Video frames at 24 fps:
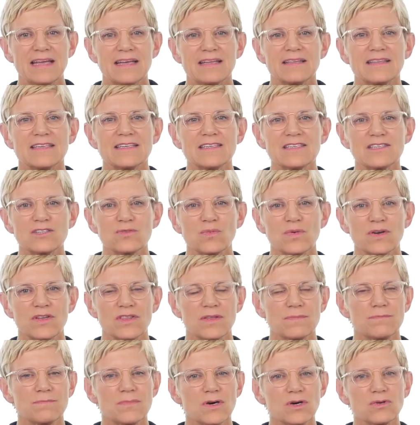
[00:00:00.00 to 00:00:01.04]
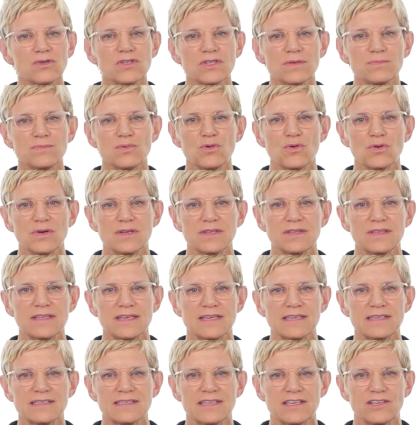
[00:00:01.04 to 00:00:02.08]
This is one of the most important
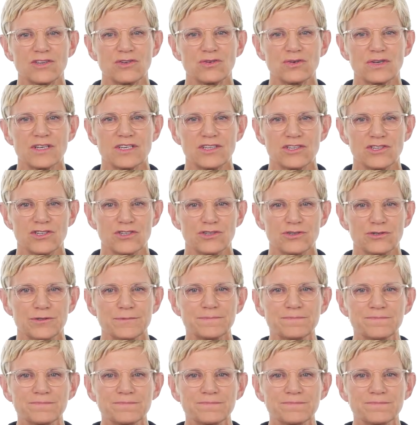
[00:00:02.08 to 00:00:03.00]
things that you can do.